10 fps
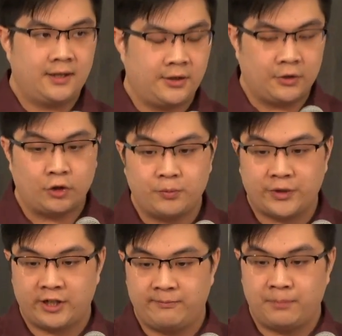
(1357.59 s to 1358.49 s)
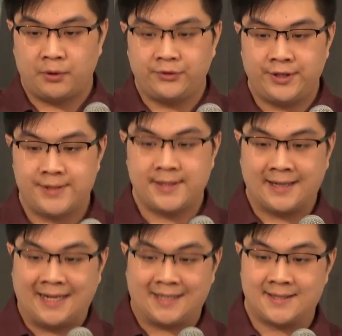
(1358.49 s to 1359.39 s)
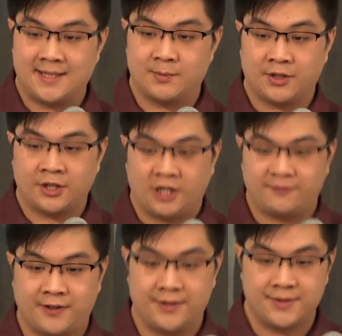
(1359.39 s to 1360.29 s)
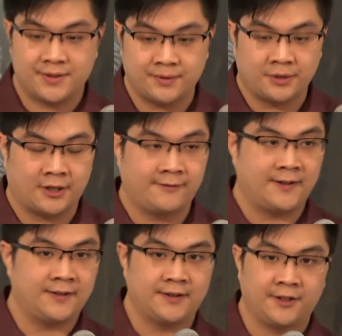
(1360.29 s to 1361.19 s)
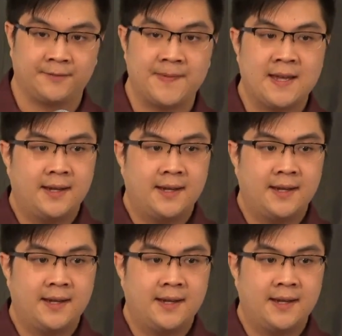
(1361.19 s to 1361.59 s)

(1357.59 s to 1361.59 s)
in whom we have boldness and access with confidence through our faith in him.